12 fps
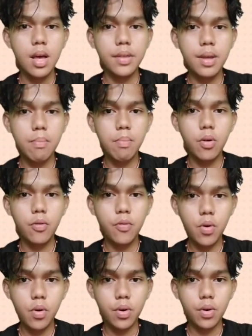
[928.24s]
Number
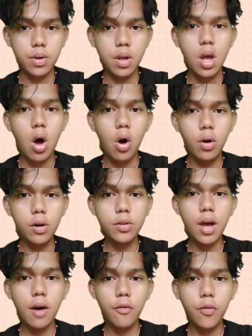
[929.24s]
4.
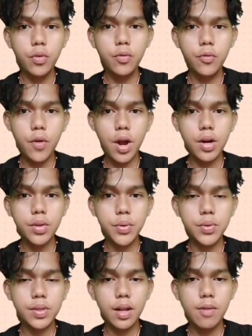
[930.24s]
Hold a food fair
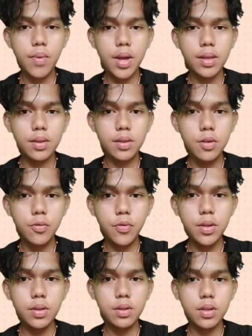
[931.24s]
to celebrate
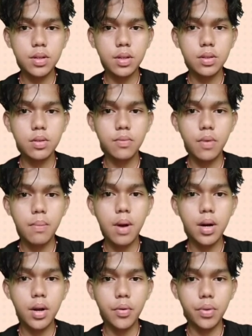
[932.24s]
different dishes from
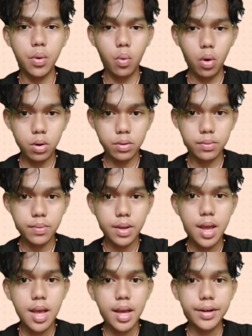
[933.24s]
around the world.
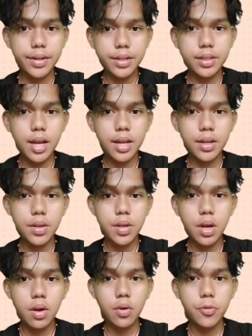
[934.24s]
This
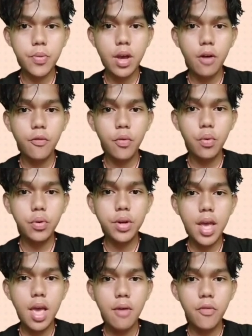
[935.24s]
idea could be a
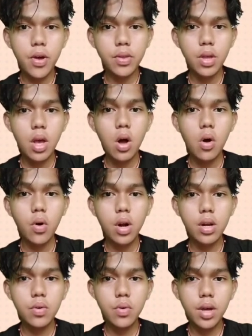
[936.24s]
full-day event or
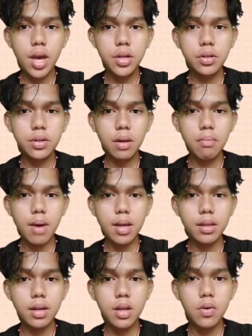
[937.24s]
an occasional
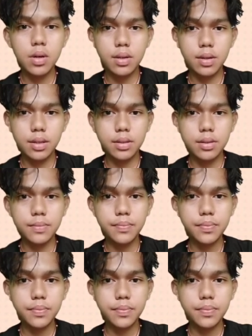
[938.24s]
monthly occurrence.